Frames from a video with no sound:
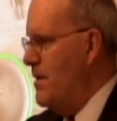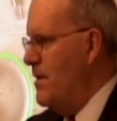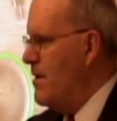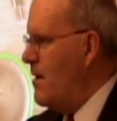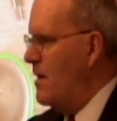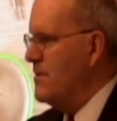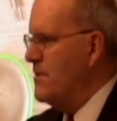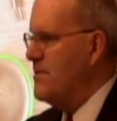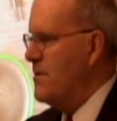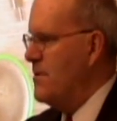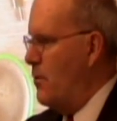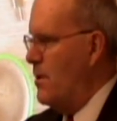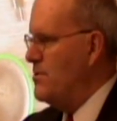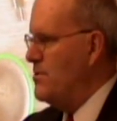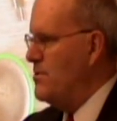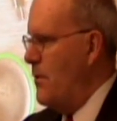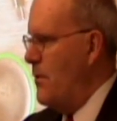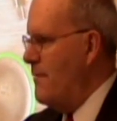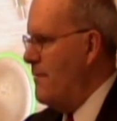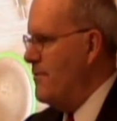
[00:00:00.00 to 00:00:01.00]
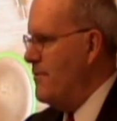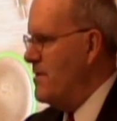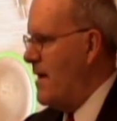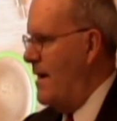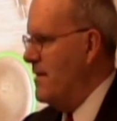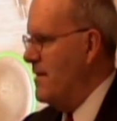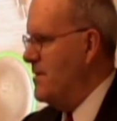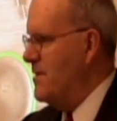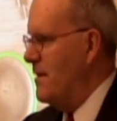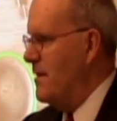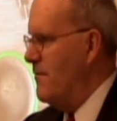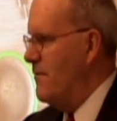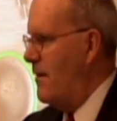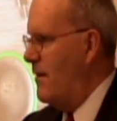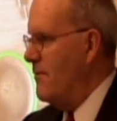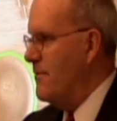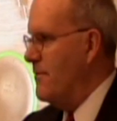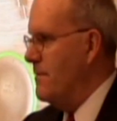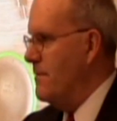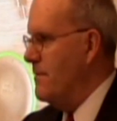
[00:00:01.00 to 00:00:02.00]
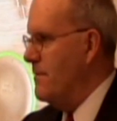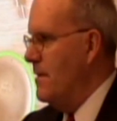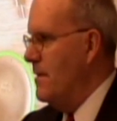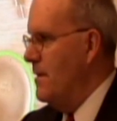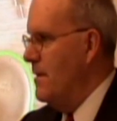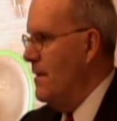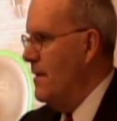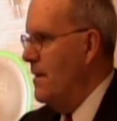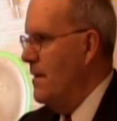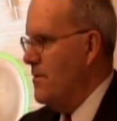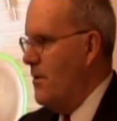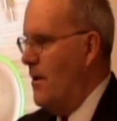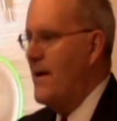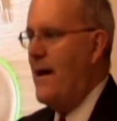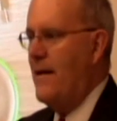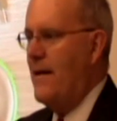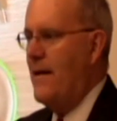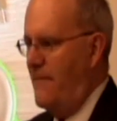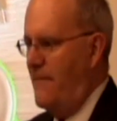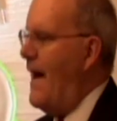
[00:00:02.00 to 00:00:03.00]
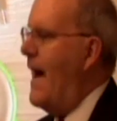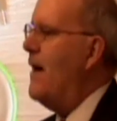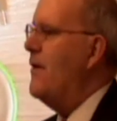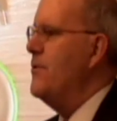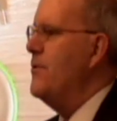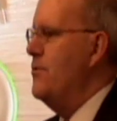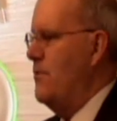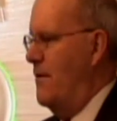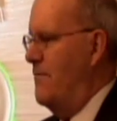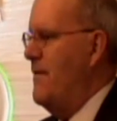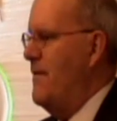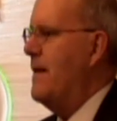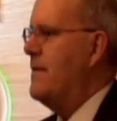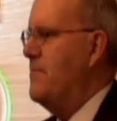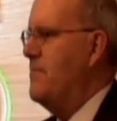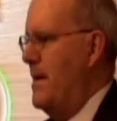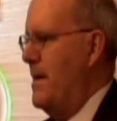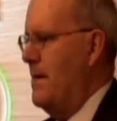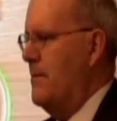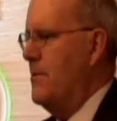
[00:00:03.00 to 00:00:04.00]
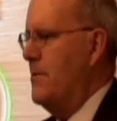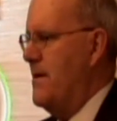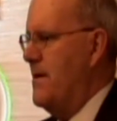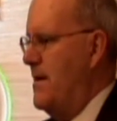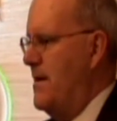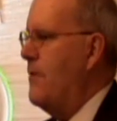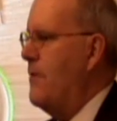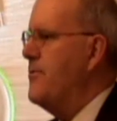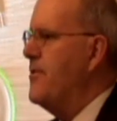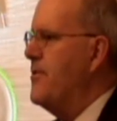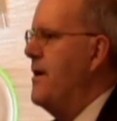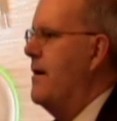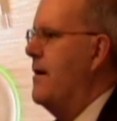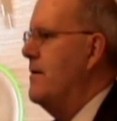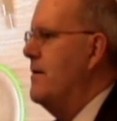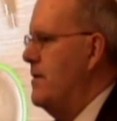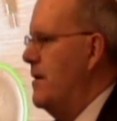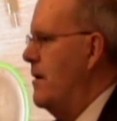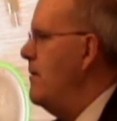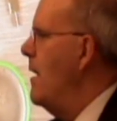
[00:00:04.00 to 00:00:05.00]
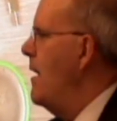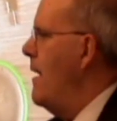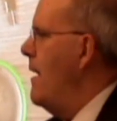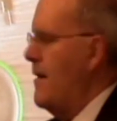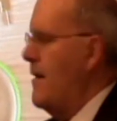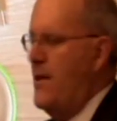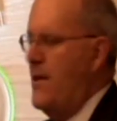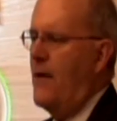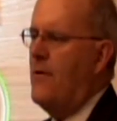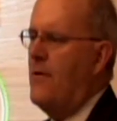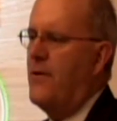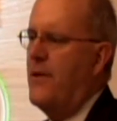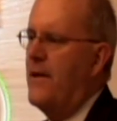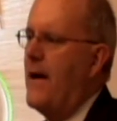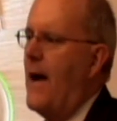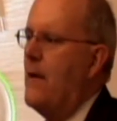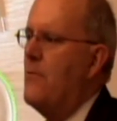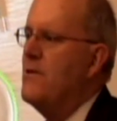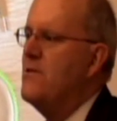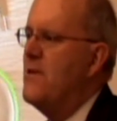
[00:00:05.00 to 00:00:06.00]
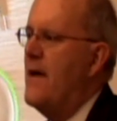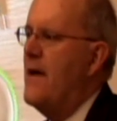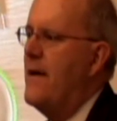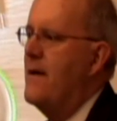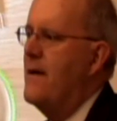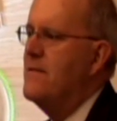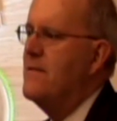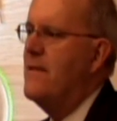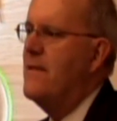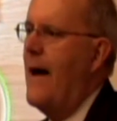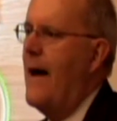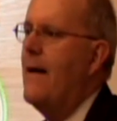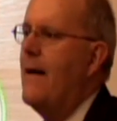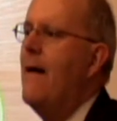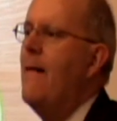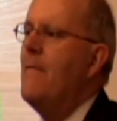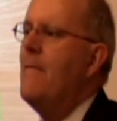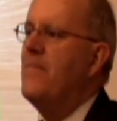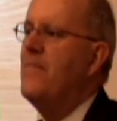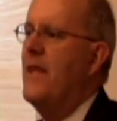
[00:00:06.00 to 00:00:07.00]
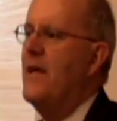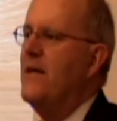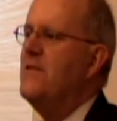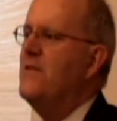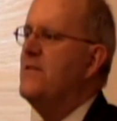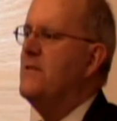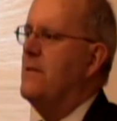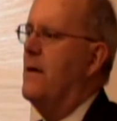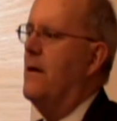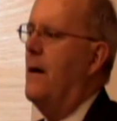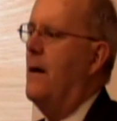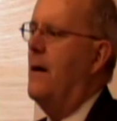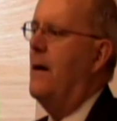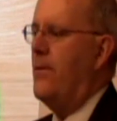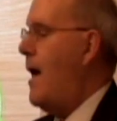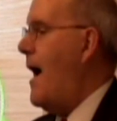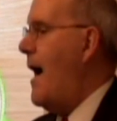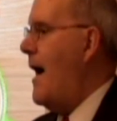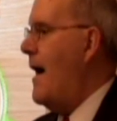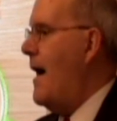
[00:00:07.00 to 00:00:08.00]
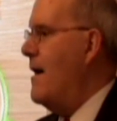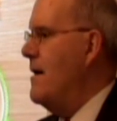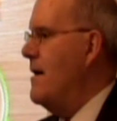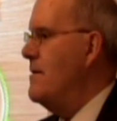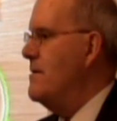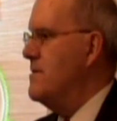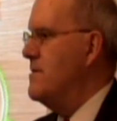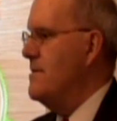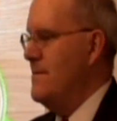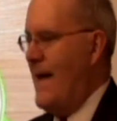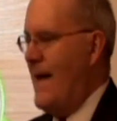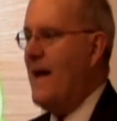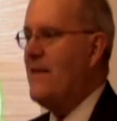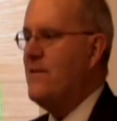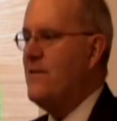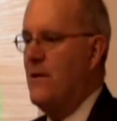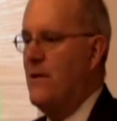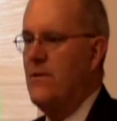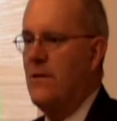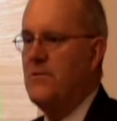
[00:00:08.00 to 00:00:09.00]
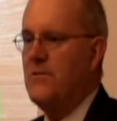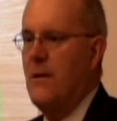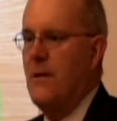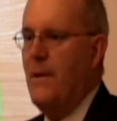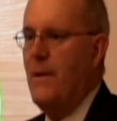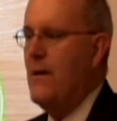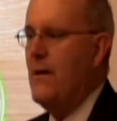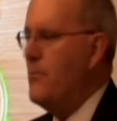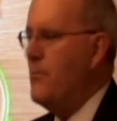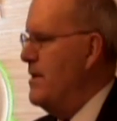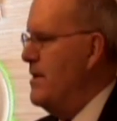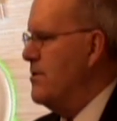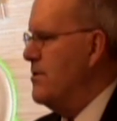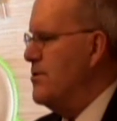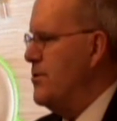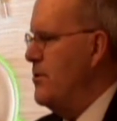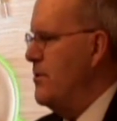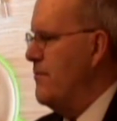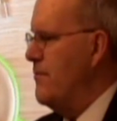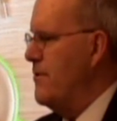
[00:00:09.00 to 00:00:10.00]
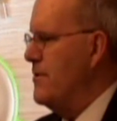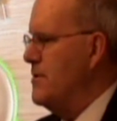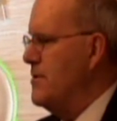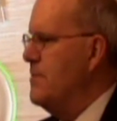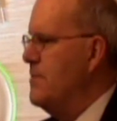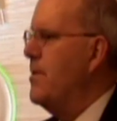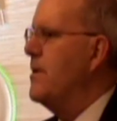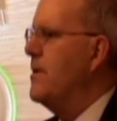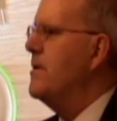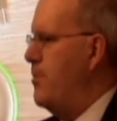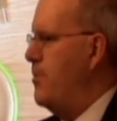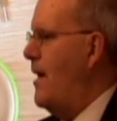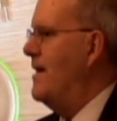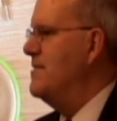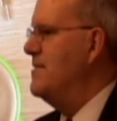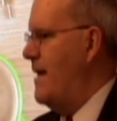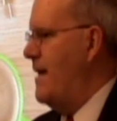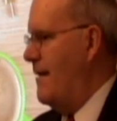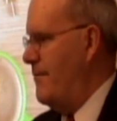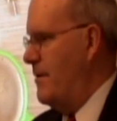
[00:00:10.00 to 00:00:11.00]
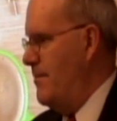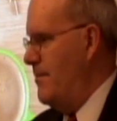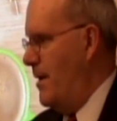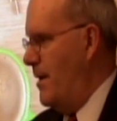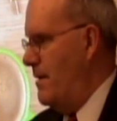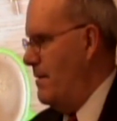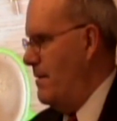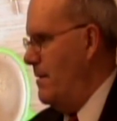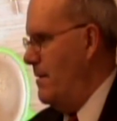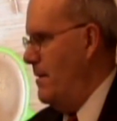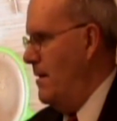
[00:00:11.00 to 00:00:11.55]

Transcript: because there was no advertising involved. So again, the value of that to be able to get out there, and you know, and the other thing I would say is that this applies not to just the big research university, but it applies to everybody.